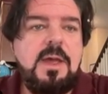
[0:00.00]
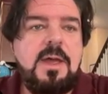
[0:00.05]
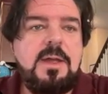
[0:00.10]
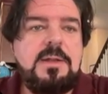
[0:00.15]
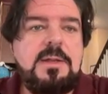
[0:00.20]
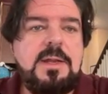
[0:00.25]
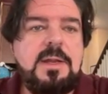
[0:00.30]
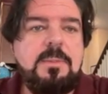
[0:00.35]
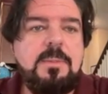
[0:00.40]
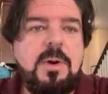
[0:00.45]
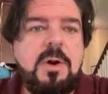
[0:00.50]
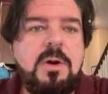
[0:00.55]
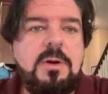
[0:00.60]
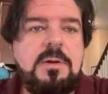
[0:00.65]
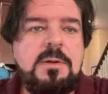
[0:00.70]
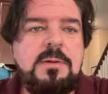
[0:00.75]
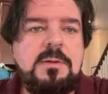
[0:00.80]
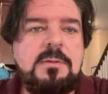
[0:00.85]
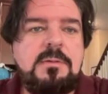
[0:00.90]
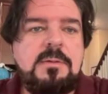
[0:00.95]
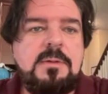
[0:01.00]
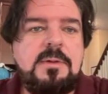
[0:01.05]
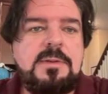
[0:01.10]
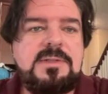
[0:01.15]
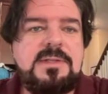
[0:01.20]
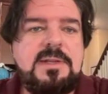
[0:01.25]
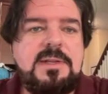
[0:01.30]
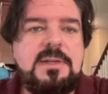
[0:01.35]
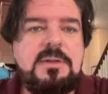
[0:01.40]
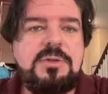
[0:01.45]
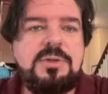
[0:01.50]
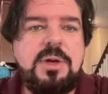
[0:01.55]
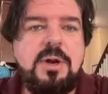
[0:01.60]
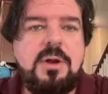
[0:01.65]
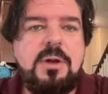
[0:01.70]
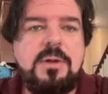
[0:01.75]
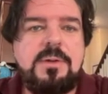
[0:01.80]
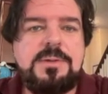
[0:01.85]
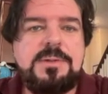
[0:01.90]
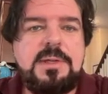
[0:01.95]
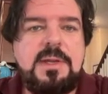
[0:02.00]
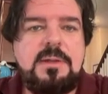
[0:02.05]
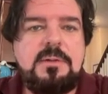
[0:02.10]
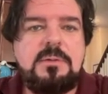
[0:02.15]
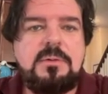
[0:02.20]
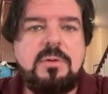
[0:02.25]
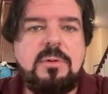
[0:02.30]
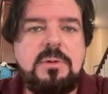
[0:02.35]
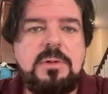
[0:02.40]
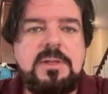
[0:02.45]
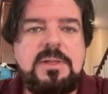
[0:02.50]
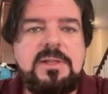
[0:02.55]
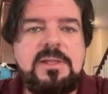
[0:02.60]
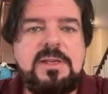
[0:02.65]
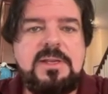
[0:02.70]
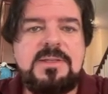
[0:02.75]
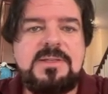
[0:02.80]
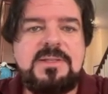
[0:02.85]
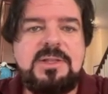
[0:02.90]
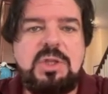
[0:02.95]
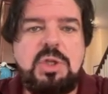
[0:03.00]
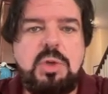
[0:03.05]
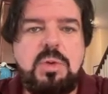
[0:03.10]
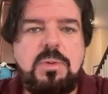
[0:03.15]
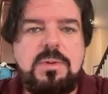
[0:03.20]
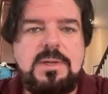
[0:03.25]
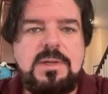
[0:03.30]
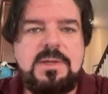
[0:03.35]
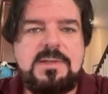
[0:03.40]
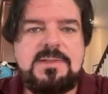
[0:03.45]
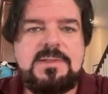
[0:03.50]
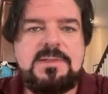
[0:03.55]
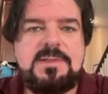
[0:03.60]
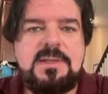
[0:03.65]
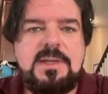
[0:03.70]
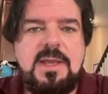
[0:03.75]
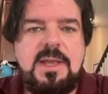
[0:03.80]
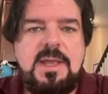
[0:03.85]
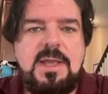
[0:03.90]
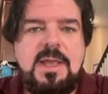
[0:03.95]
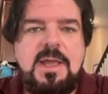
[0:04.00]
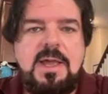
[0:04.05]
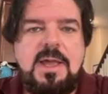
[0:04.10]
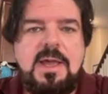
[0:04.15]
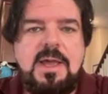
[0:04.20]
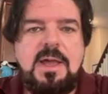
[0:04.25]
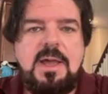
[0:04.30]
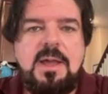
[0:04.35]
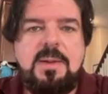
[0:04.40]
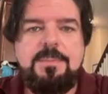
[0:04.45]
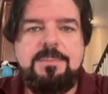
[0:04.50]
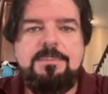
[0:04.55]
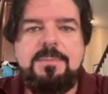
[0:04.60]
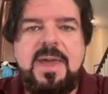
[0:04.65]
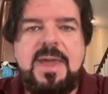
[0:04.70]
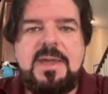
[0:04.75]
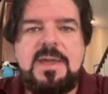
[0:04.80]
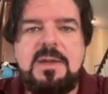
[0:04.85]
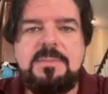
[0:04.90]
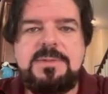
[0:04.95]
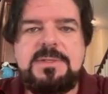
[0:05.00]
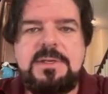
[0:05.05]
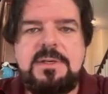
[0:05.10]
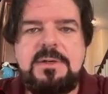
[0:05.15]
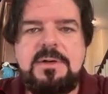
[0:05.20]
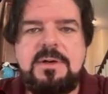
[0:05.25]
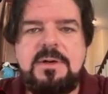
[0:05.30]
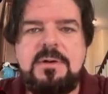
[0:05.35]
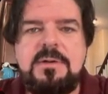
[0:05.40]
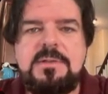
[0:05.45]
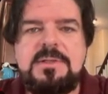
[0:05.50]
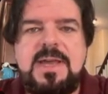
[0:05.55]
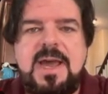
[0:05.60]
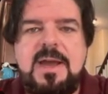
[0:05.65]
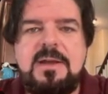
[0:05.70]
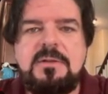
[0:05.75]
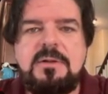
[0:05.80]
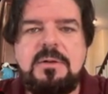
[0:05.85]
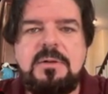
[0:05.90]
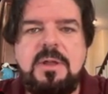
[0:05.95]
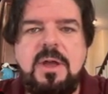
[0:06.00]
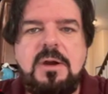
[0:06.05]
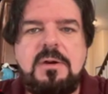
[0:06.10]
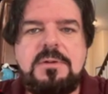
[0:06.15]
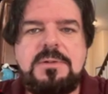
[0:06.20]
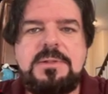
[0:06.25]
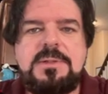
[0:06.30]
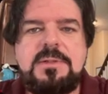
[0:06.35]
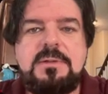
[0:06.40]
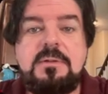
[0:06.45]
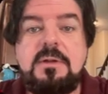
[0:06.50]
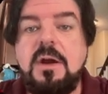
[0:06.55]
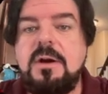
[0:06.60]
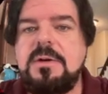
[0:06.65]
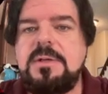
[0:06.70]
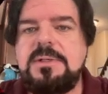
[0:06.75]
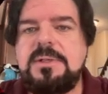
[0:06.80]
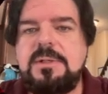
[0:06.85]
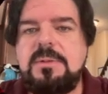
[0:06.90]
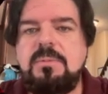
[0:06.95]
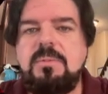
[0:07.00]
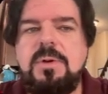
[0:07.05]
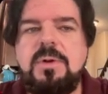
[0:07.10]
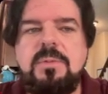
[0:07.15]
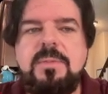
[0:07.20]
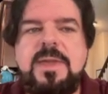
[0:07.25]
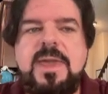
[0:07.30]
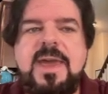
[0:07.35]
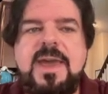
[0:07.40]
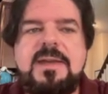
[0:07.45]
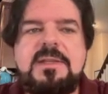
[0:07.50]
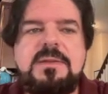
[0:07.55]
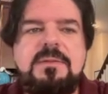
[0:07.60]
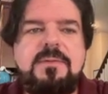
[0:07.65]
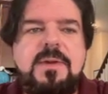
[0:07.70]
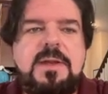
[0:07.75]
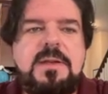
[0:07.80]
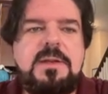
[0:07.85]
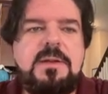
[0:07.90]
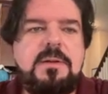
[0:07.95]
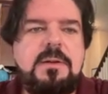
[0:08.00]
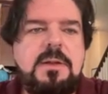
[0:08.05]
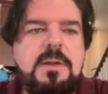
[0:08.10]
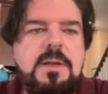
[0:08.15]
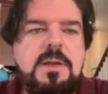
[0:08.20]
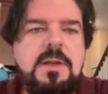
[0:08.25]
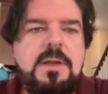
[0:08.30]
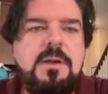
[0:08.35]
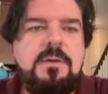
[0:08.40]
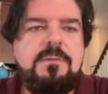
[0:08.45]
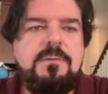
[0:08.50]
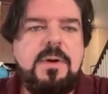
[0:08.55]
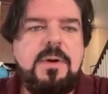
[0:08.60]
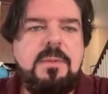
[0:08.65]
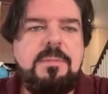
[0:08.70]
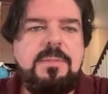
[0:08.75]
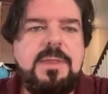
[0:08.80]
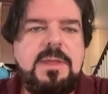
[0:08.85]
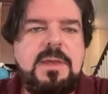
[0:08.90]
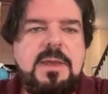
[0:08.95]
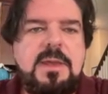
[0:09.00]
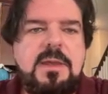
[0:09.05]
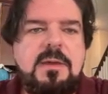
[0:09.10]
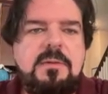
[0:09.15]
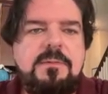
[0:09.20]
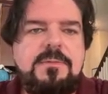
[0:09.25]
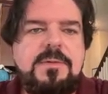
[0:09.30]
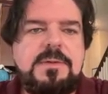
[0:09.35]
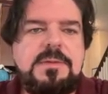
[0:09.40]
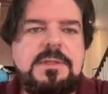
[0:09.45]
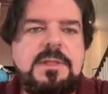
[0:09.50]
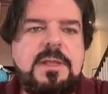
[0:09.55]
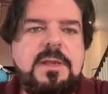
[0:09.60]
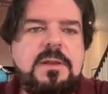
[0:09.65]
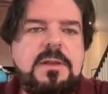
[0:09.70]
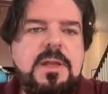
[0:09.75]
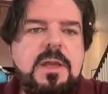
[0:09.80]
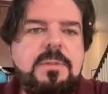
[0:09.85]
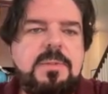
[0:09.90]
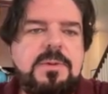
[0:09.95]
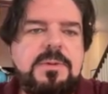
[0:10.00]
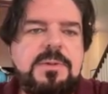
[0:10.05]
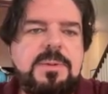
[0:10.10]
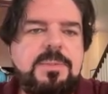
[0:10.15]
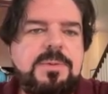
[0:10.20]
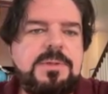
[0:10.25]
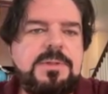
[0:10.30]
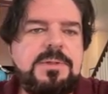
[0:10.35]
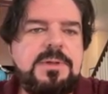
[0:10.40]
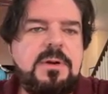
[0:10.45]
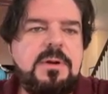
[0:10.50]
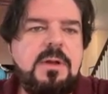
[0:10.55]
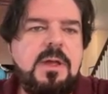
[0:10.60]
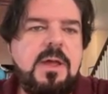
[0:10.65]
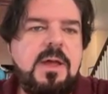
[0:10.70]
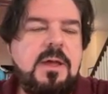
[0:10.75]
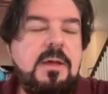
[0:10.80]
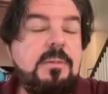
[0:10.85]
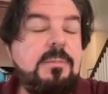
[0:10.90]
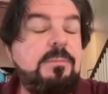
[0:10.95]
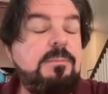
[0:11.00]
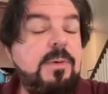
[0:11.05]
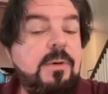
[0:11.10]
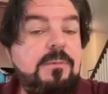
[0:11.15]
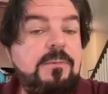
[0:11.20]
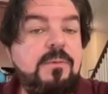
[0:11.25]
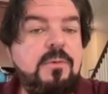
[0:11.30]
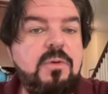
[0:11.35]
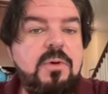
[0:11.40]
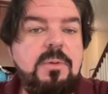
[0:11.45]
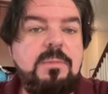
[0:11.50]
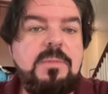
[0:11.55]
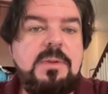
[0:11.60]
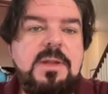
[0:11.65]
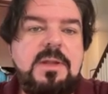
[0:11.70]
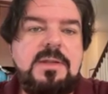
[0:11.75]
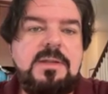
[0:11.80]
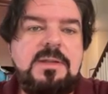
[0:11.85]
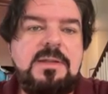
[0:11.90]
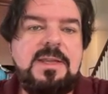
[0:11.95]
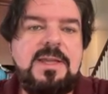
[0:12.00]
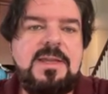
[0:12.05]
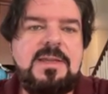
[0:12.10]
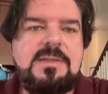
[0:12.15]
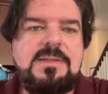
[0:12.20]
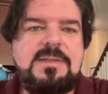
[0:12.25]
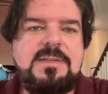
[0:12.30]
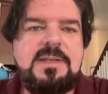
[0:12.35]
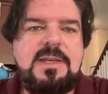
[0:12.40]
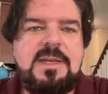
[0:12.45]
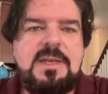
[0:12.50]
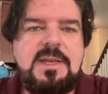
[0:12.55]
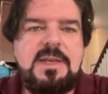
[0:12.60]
Nick Martin, Steak Charles, and Cornelius Lucas. Backup center Tyler Larson will be activated from the physically unable to perform list